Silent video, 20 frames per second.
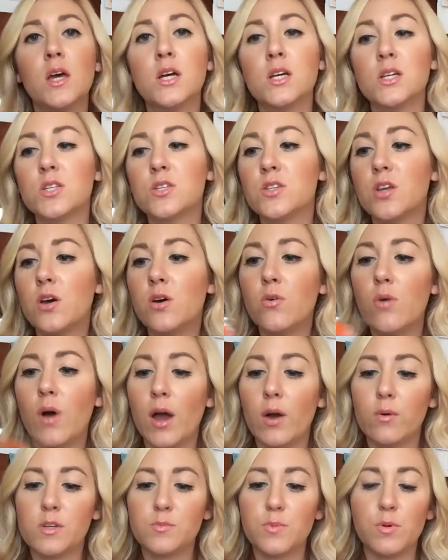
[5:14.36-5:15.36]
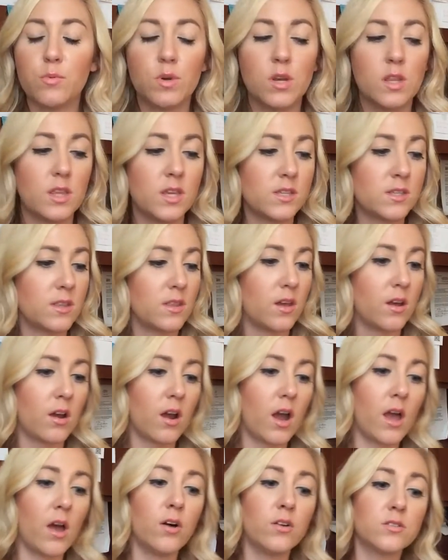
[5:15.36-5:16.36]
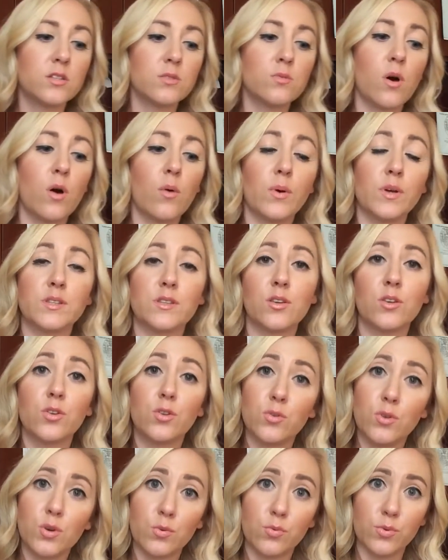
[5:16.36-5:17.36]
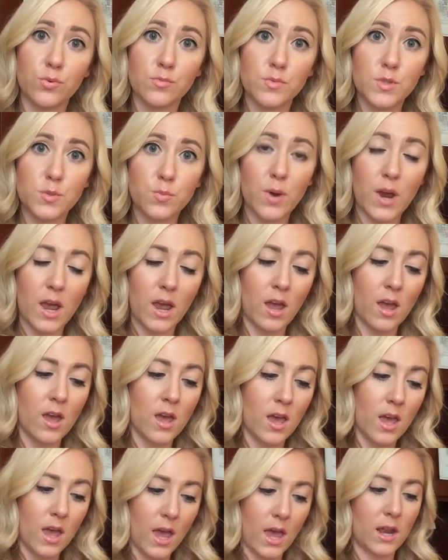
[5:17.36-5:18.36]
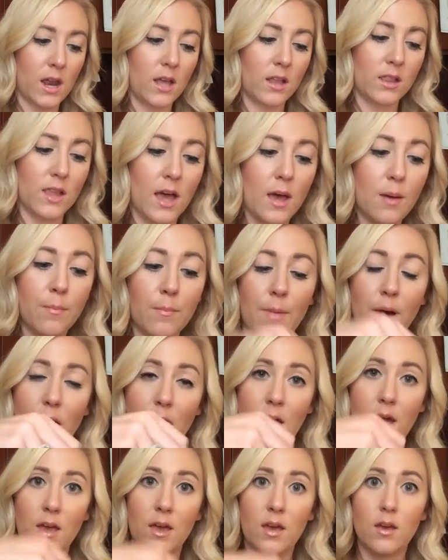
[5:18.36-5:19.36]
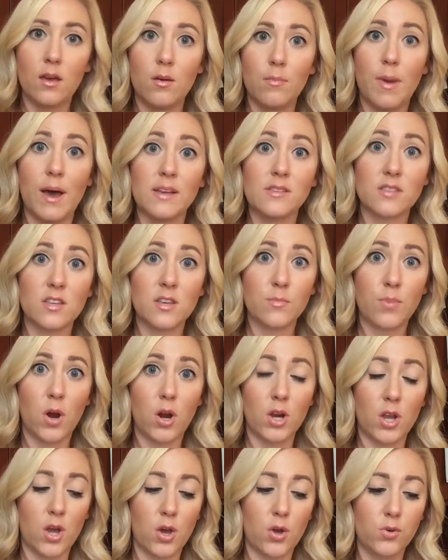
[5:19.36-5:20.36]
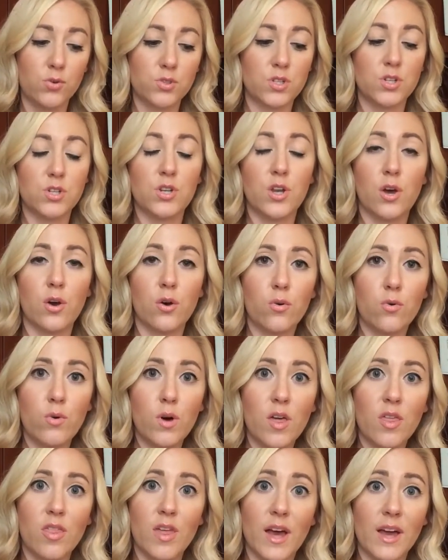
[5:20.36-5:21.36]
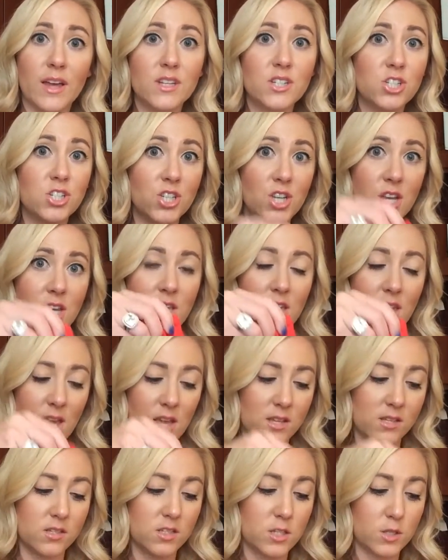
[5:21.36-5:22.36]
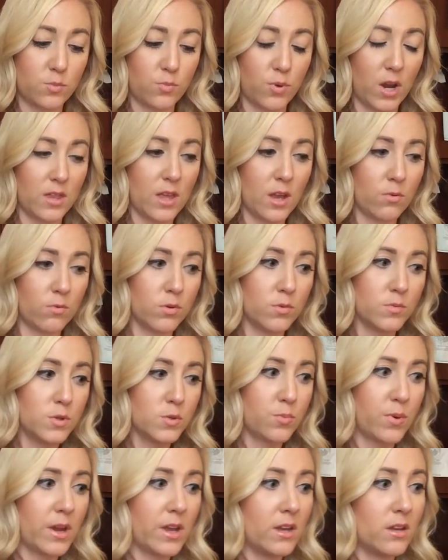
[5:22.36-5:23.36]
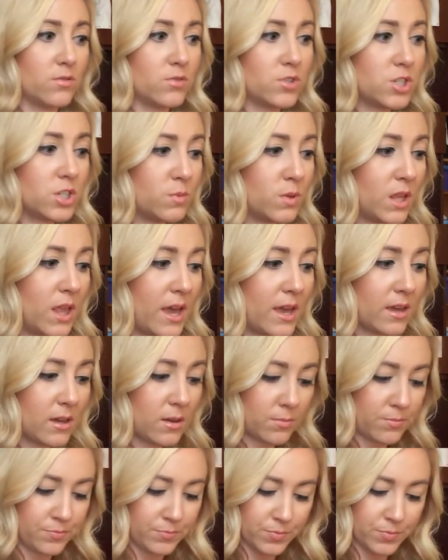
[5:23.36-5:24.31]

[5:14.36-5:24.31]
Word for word: So I always put one of these in there. I also always include a room spray and I let my basket party host know that she can spray that room spray if she would like.